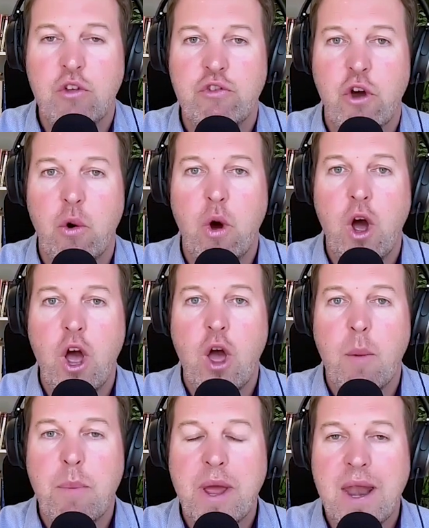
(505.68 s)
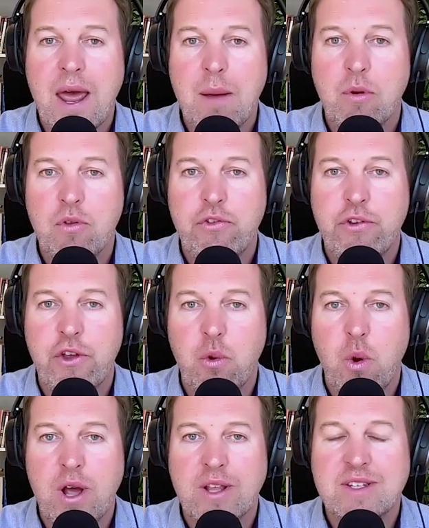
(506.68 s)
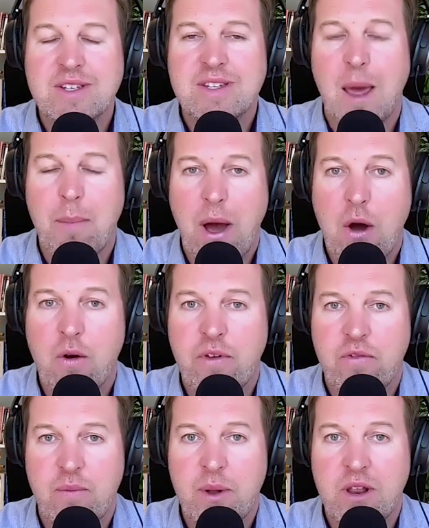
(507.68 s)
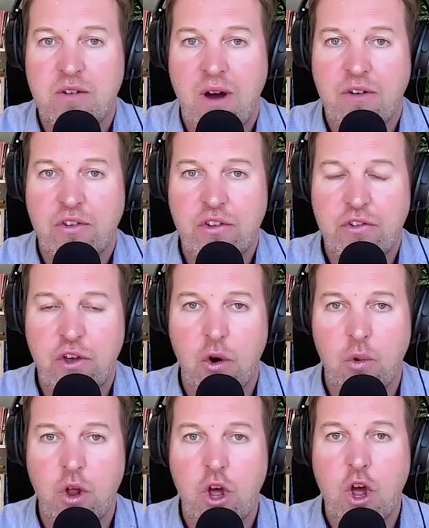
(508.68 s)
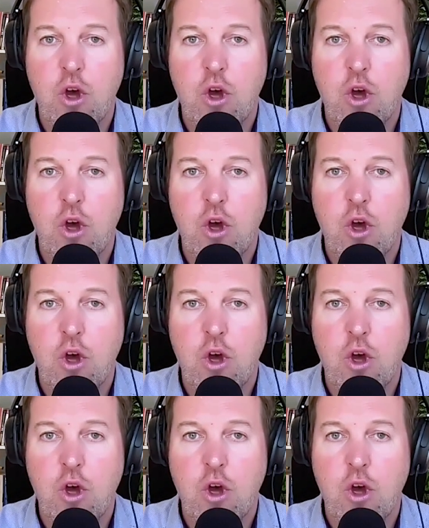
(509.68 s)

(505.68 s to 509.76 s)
So being able to step out of your familiarity zone,